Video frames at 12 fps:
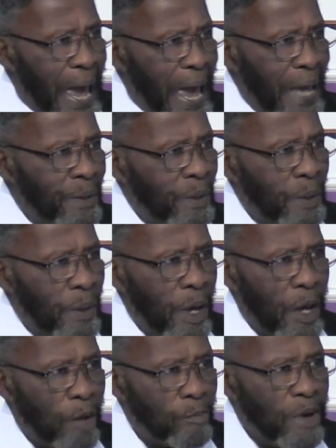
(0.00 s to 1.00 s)

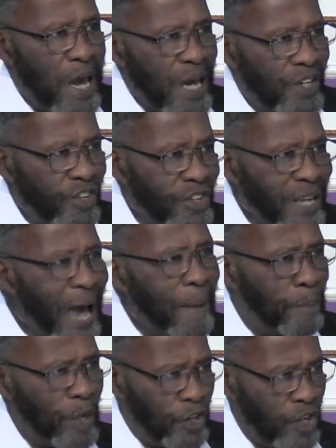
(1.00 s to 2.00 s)
and be
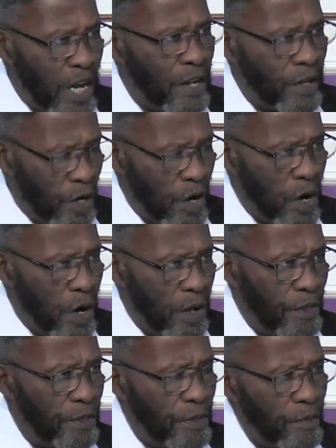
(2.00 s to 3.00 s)
established in the
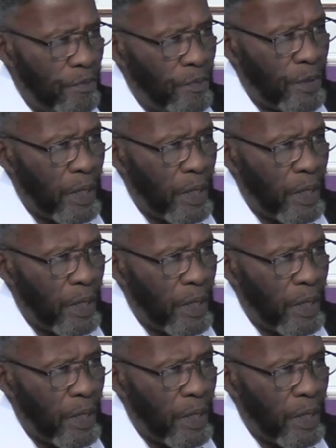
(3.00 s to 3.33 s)
earth